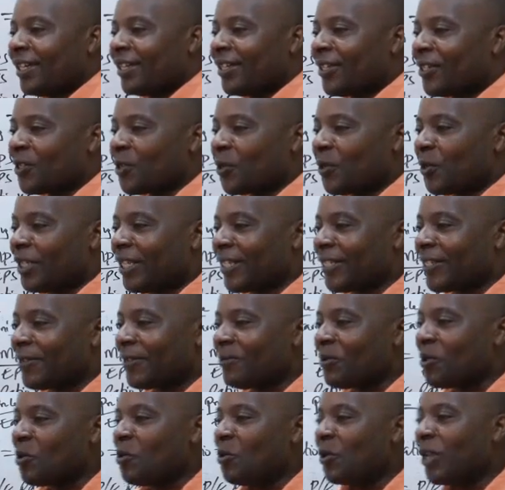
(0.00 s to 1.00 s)
So is there
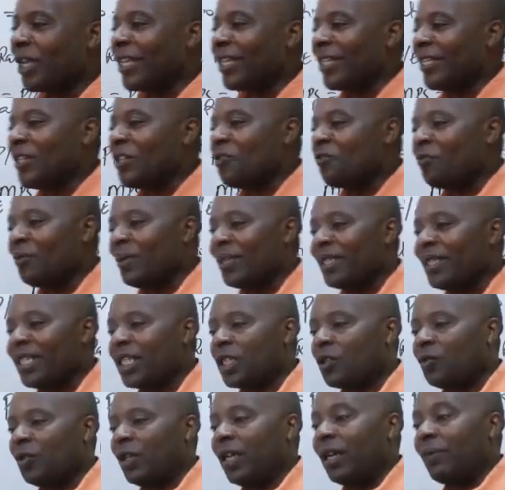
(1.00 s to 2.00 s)
somebody who can give me
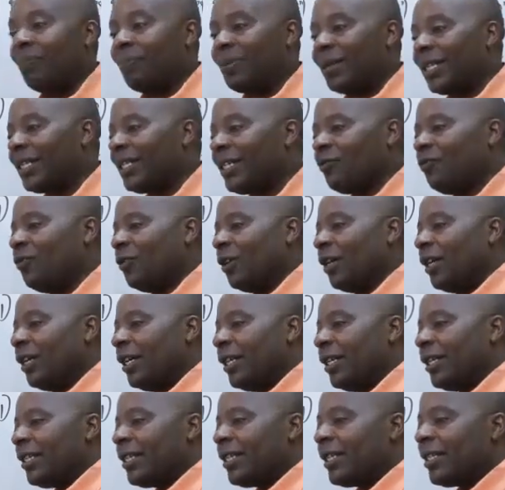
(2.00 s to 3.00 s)
this figure pretty
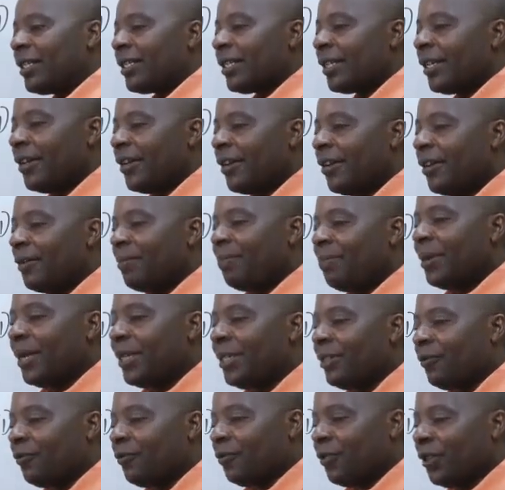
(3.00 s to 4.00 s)
first?
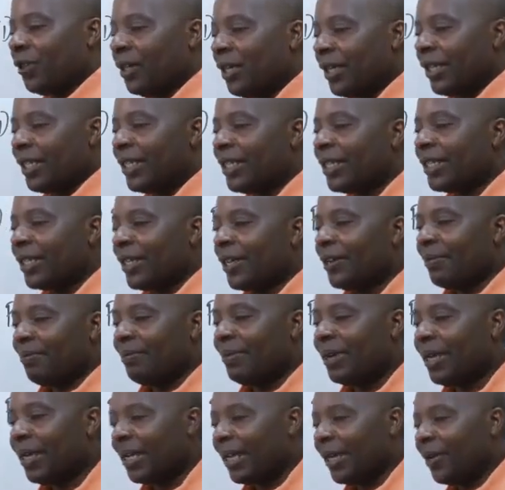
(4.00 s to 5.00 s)
Pretty first.
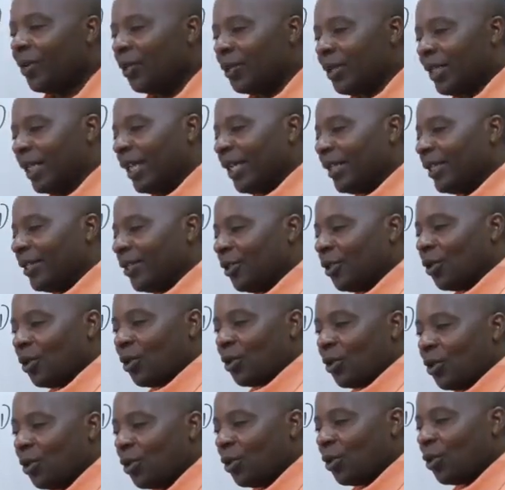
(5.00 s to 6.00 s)
Bernard
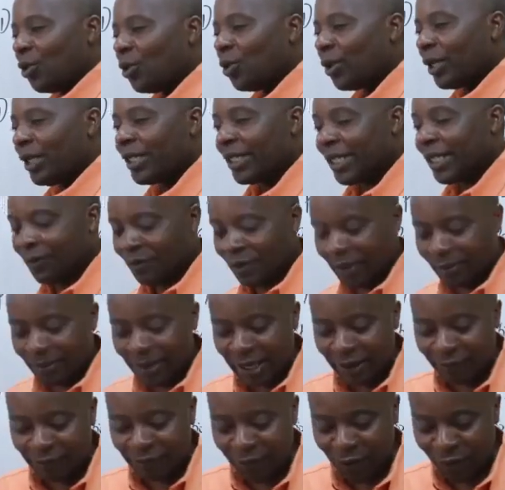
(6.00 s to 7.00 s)
Otendo is giving me
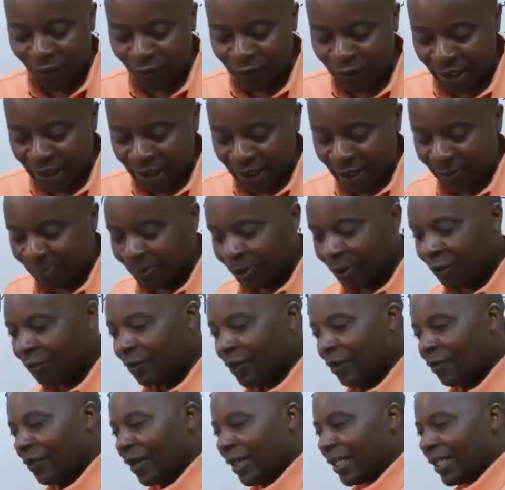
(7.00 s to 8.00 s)
a figure of
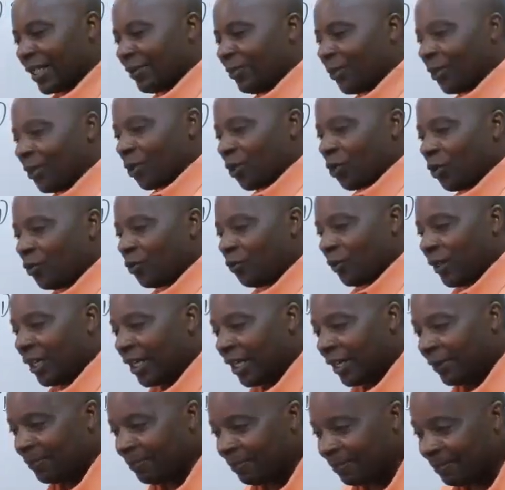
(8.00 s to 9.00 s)
16.5. Can somebody
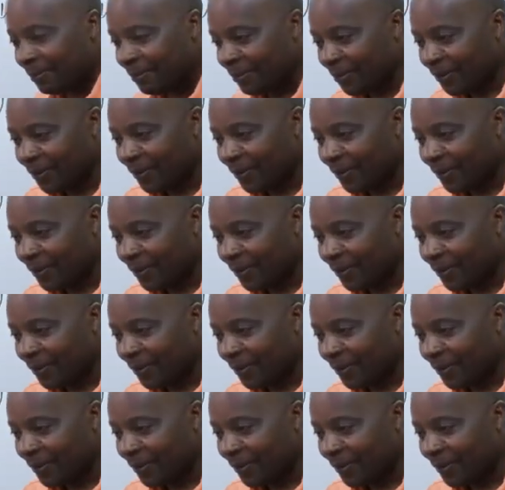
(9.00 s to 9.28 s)
confirm?